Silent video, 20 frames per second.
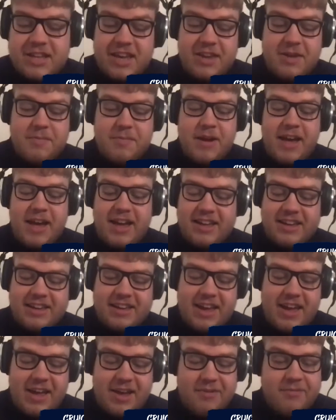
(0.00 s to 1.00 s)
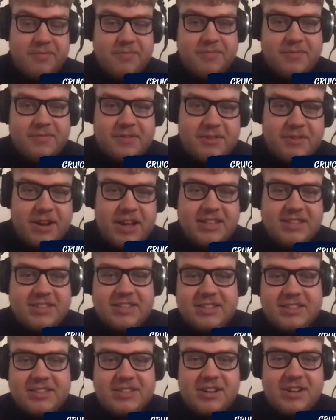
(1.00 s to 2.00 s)
you back right to
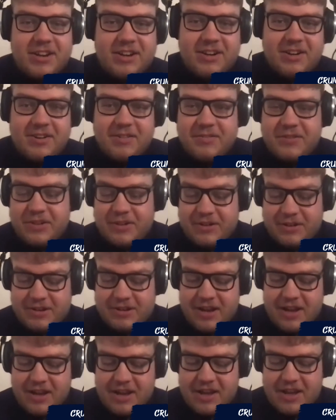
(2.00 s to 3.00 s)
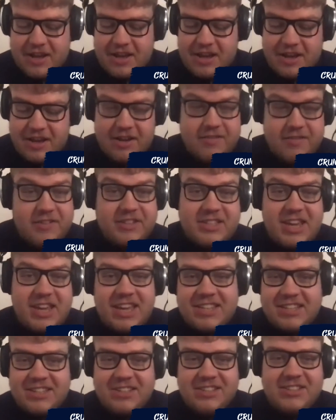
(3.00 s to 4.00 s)
the start of your
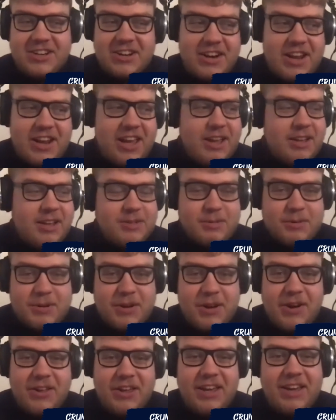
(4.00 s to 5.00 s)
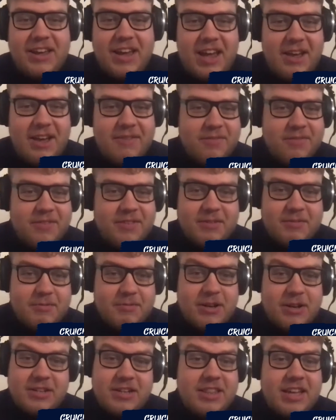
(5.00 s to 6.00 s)
officiating journey, as we'll call it.
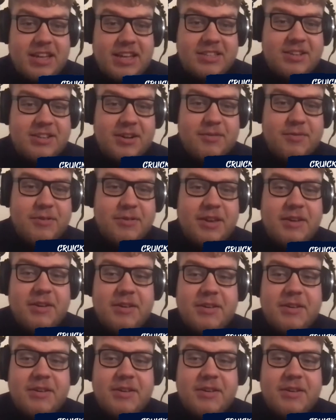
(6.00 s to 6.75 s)
Where did that start for you?